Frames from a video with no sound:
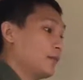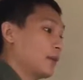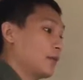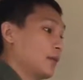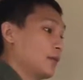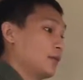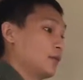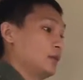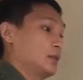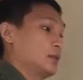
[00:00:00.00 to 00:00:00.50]

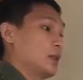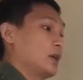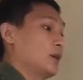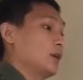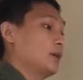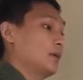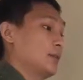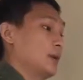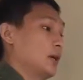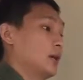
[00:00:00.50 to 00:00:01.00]
We will
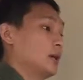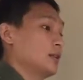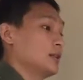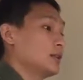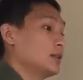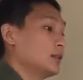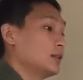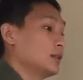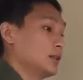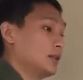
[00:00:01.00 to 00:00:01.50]
talk about
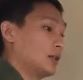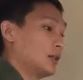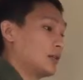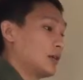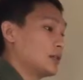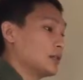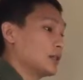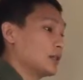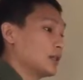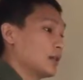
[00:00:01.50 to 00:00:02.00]
the
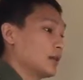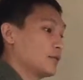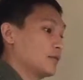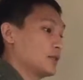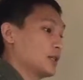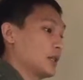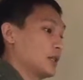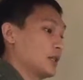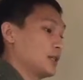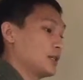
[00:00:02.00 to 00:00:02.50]
reason of
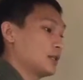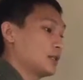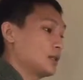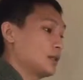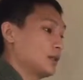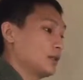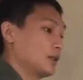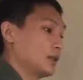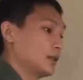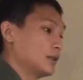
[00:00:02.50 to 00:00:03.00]
Chinese
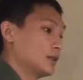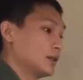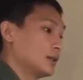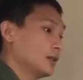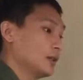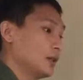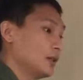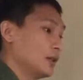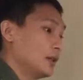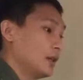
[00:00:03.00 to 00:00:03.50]
students
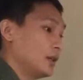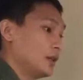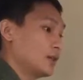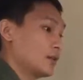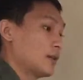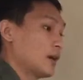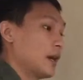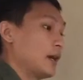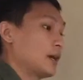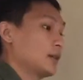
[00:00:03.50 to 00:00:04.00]

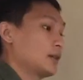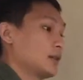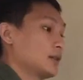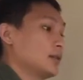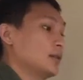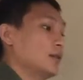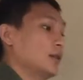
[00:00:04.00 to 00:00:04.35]
interact